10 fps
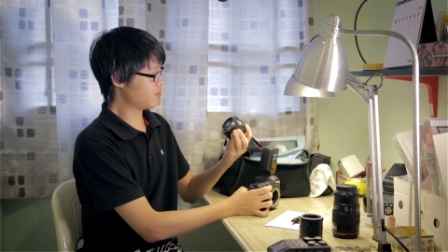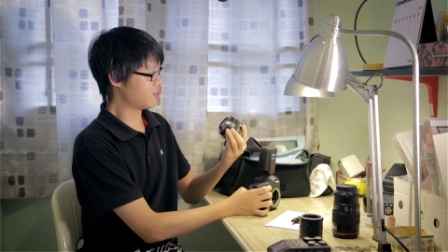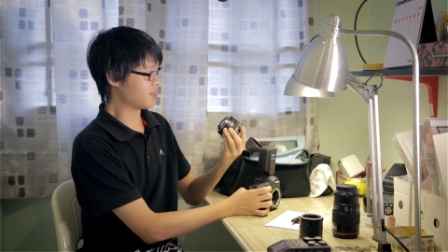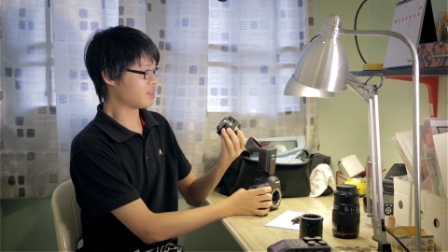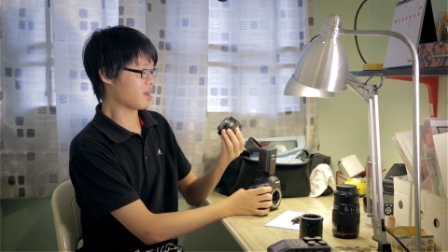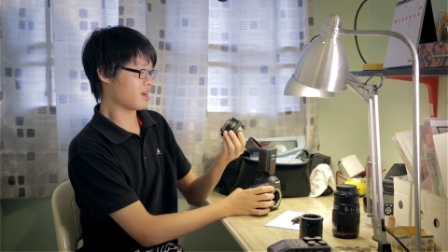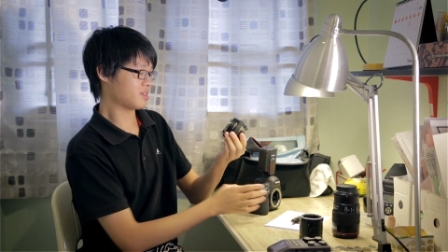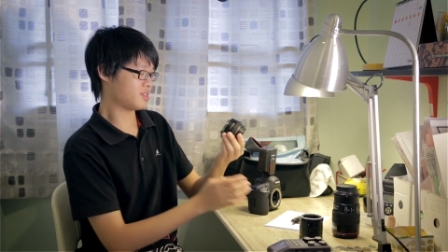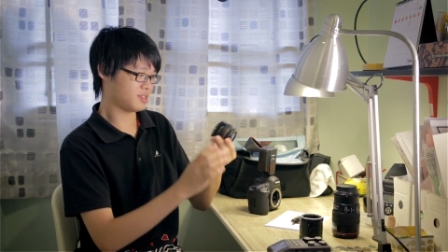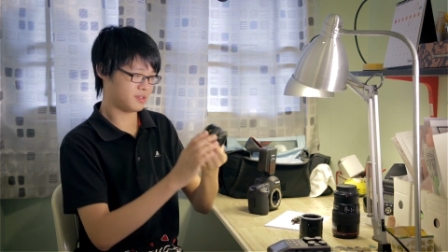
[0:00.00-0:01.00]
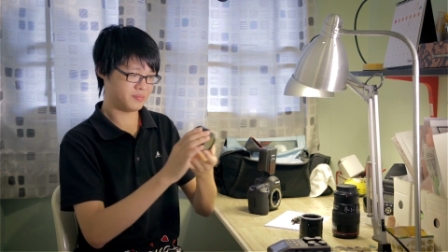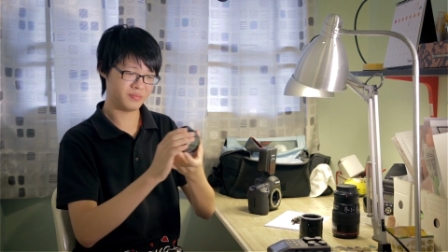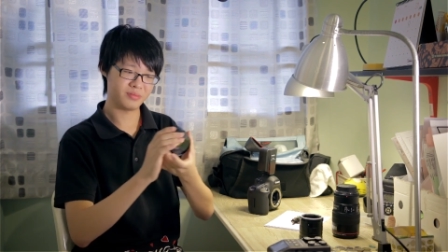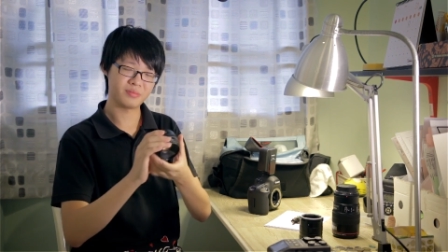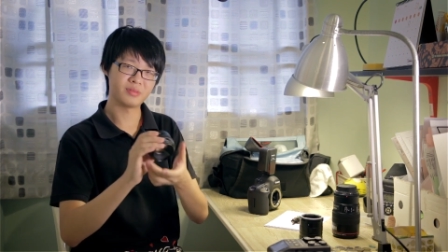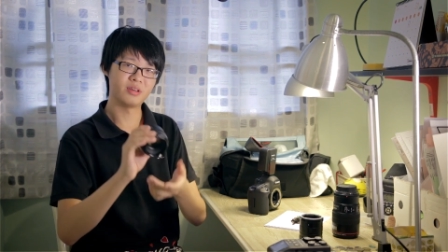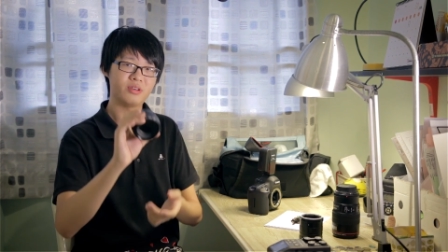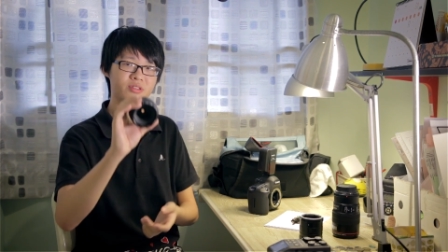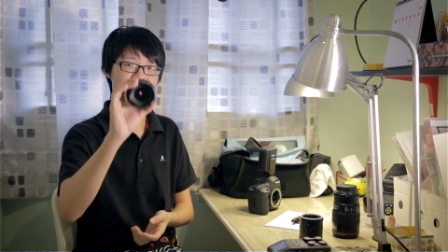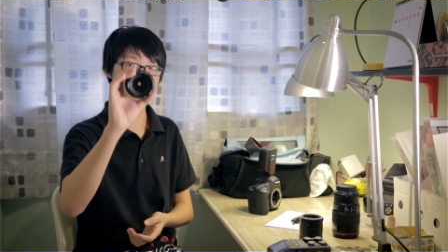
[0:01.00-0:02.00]
you've done that,
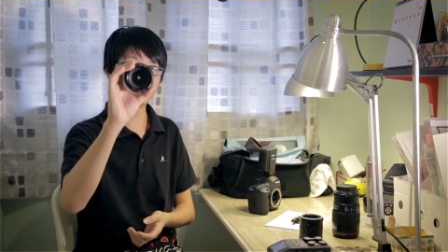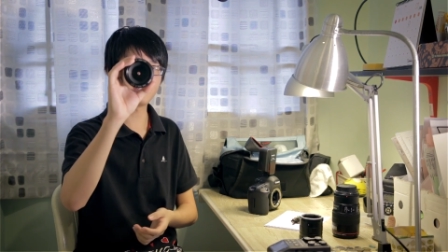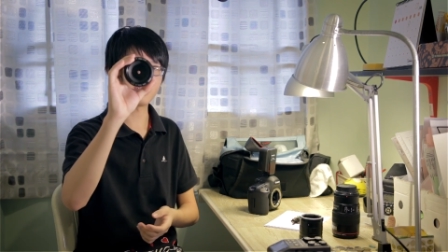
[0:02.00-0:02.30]
you should see